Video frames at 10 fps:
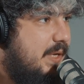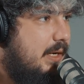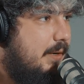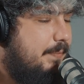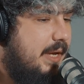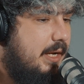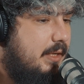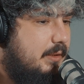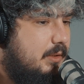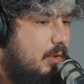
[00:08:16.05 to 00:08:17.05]

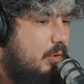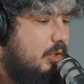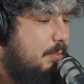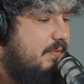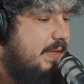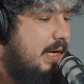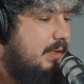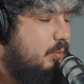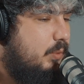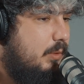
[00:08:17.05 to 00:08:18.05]
And on top of
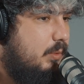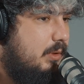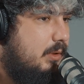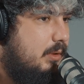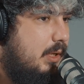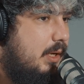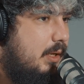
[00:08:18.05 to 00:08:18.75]
that, we will